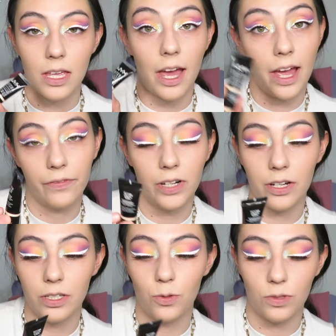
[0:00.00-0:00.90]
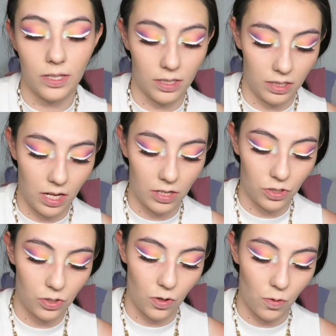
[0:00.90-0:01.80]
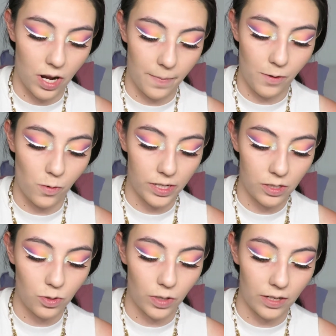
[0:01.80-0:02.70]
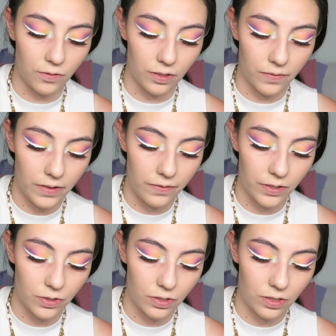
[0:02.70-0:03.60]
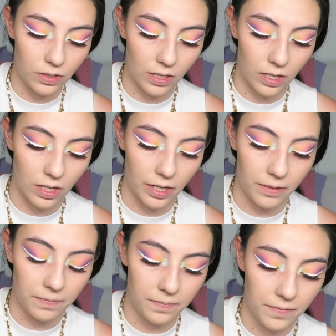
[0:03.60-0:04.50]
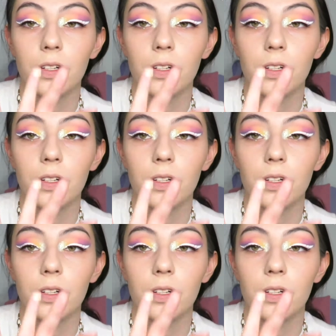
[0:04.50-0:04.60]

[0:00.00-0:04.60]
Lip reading: I have not used this yet, so I'm going to try it for the very first time.